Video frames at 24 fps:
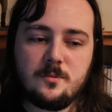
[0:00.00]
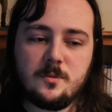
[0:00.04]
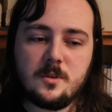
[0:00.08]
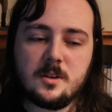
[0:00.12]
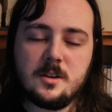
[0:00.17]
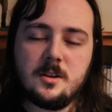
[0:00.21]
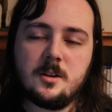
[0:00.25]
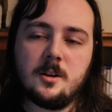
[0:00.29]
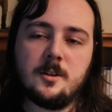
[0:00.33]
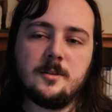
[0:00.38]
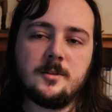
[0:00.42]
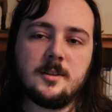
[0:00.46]

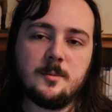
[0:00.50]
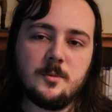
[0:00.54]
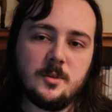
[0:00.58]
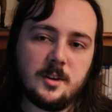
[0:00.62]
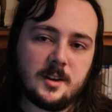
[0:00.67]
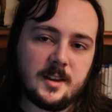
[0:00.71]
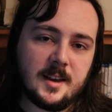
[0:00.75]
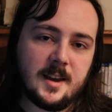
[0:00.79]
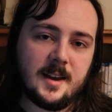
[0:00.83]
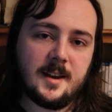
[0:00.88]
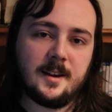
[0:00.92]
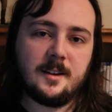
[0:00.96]
You know, some of the
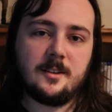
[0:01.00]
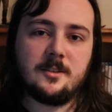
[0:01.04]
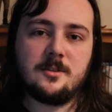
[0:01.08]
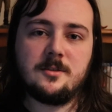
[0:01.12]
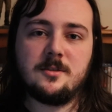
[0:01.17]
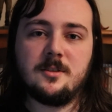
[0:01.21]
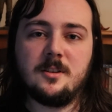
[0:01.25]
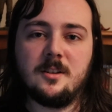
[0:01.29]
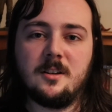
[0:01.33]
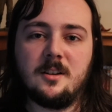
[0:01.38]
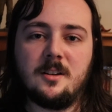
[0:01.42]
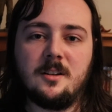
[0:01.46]

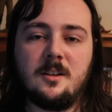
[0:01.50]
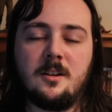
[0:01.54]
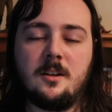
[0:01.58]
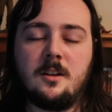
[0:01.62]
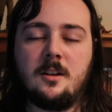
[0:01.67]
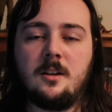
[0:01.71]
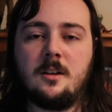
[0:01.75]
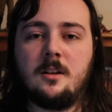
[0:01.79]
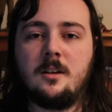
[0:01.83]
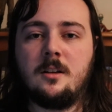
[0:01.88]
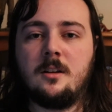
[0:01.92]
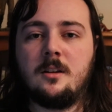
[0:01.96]
gags,
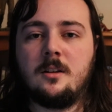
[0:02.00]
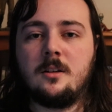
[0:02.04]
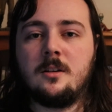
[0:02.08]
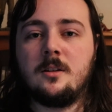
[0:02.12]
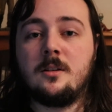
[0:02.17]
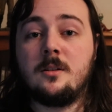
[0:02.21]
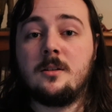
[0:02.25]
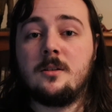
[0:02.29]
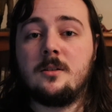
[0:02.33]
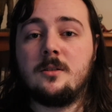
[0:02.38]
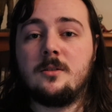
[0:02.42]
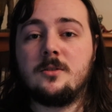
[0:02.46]

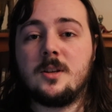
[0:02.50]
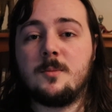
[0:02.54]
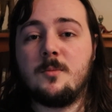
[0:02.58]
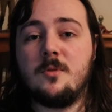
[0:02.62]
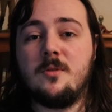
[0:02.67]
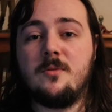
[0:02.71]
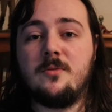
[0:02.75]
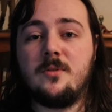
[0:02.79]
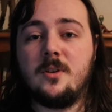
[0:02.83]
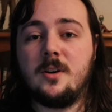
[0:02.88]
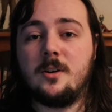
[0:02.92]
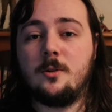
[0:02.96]
some of
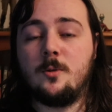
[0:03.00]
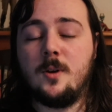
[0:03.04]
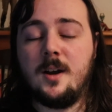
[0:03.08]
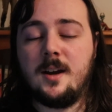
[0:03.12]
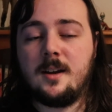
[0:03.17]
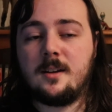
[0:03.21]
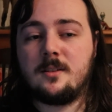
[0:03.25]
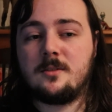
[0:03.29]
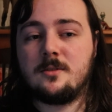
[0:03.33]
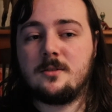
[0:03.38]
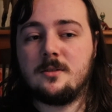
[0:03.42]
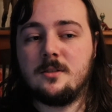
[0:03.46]
the final
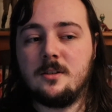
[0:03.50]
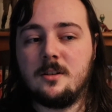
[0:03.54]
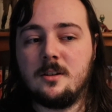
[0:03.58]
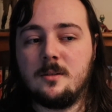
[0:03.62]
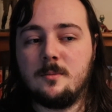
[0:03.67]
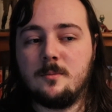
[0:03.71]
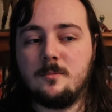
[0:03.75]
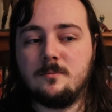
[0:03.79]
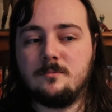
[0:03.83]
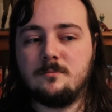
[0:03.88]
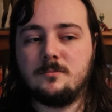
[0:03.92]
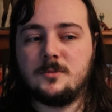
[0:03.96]
act,
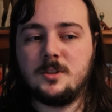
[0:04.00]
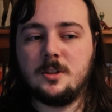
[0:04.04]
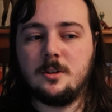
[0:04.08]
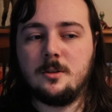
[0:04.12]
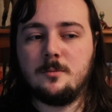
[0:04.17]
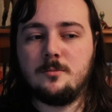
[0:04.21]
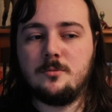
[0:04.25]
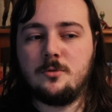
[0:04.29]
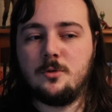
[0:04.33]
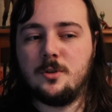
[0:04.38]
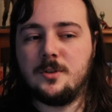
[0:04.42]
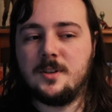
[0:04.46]
you know,
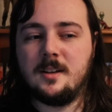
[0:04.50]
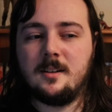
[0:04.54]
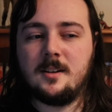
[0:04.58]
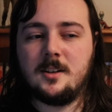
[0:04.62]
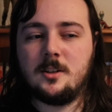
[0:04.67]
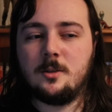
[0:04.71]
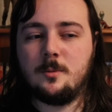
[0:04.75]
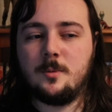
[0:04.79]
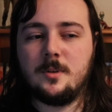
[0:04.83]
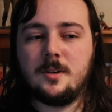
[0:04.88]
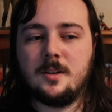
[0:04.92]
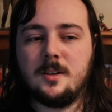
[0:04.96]
brought it down a
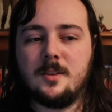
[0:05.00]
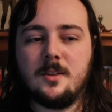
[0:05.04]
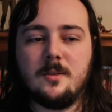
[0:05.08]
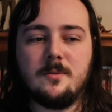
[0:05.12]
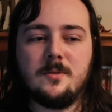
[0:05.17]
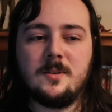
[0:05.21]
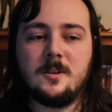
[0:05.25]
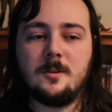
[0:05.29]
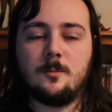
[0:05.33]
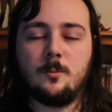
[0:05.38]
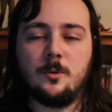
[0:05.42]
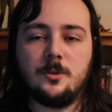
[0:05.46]
little bit, and the
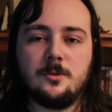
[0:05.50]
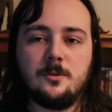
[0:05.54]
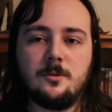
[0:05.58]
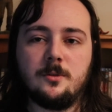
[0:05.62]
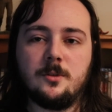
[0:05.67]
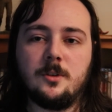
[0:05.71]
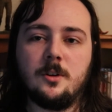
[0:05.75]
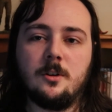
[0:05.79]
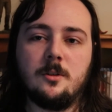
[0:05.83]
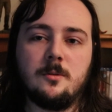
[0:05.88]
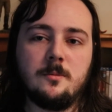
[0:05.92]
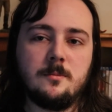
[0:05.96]
villain wasn't,
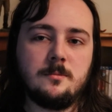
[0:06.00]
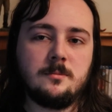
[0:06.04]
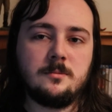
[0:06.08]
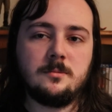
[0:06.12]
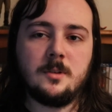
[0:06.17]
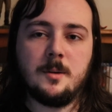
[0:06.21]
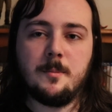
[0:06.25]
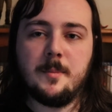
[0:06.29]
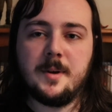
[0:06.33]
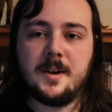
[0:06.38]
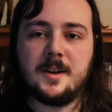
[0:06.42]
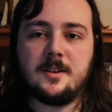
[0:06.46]
you know,
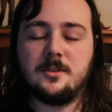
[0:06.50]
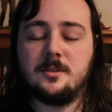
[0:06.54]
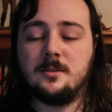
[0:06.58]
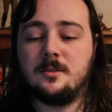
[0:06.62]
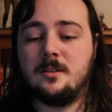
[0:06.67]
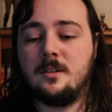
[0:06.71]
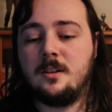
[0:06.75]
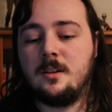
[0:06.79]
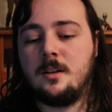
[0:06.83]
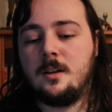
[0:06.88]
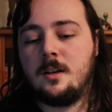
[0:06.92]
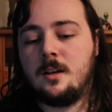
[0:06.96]
amazing.
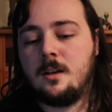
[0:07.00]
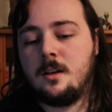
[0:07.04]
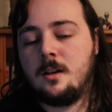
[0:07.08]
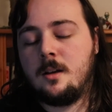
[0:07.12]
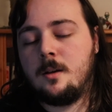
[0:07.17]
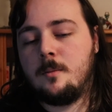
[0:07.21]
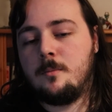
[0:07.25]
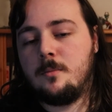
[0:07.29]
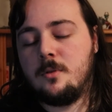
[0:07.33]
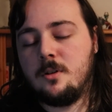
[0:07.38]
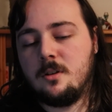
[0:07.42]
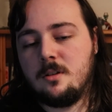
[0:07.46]

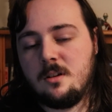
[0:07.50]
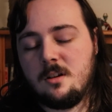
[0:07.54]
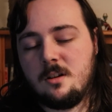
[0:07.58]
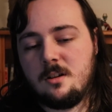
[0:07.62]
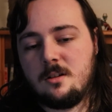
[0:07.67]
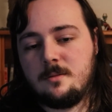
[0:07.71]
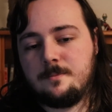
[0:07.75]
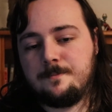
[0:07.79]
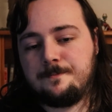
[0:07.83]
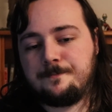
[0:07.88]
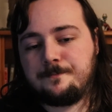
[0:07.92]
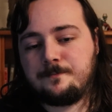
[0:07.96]
But
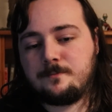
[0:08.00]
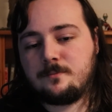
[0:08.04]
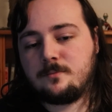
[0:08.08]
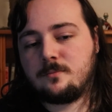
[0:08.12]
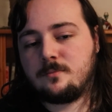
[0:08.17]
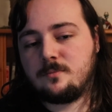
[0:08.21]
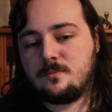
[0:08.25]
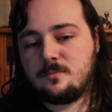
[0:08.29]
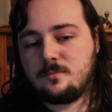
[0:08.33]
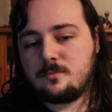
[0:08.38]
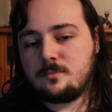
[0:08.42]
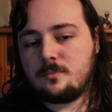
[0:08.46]

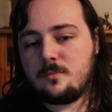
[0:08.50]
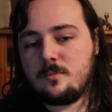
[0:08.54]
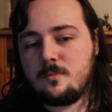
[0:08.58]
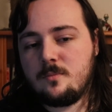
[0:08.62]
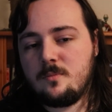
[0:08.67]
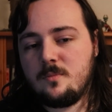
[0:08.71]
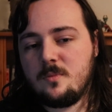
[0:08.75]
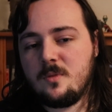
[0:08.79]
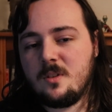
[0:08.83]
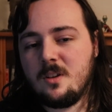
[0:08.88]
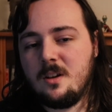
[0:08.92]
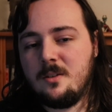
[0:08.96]

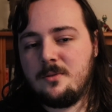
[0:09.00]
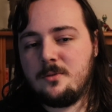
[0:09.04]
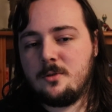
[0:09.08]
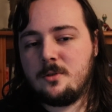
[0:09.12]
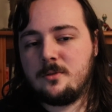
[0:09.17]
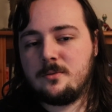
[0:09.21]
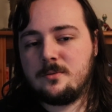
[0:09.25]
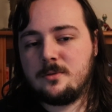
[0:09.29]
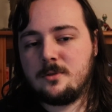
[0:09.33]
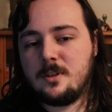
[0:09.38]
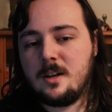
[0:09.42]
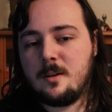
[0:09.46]
I
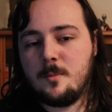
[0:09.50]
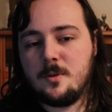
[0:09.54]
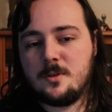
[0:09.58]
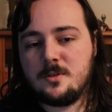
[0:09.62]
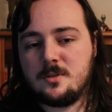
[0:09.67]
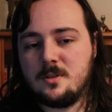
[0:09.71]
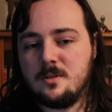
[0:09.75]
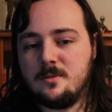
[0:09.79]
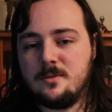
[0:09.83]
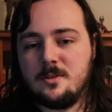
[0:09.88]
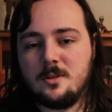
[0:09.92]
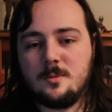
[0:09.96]
thought throughout
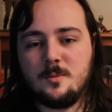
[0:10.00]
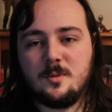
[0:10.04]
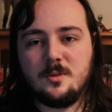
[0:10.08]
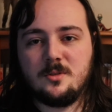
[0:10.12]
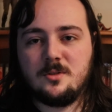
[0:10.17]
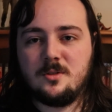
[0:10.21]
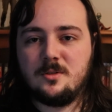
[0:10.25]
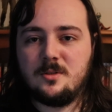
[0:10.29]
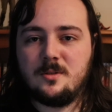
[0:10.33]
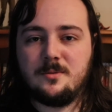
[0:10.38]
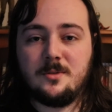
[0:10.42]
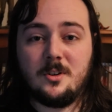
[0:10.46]
most of the film, it was
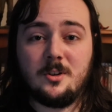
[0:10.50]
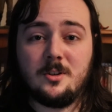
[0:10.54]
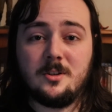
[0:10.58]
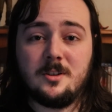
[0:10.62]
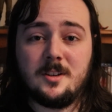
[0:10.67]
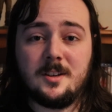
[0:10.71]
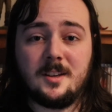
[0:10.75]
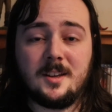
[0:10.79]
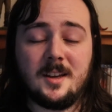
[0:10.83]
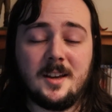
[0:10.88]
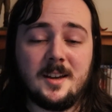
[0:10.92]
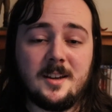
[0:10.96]
just thoroughly
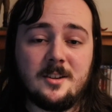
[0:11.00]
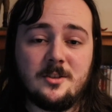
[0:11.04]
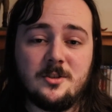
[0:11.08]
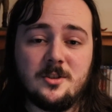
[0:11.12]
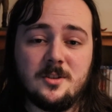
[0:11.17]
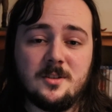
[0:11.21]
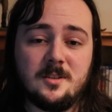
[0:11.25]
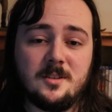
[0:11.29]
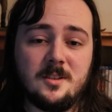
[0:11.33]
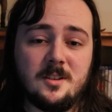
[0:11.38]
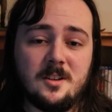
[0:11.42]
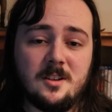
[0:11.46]

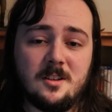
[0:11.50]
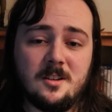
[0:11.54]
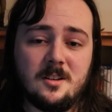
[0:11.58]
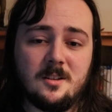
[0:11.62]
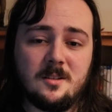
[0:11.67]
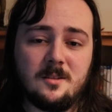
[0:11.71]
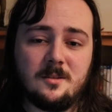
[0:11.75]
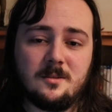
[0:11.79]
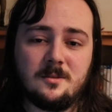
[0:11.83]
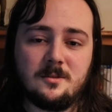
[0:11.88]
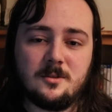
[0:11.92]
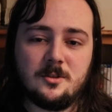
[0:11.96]
engaging.
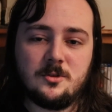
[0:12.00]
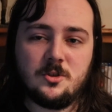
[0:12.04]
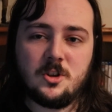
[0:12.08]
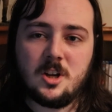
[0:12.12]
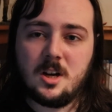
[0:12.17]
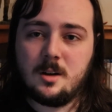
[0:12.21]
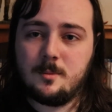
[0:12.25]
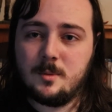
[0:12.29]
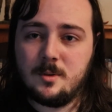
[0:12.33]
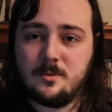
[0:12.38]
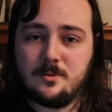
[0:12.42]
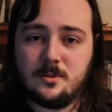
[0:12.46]
It's a
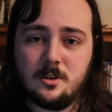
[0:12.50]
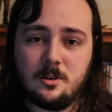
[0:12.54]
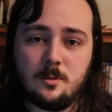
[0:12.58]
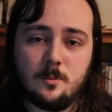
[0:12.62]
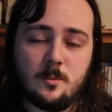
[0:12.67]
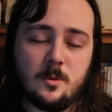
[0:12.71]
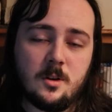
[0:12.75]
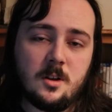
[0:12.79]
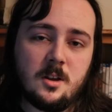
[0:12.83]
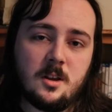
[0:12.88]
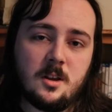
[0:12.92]
charming film.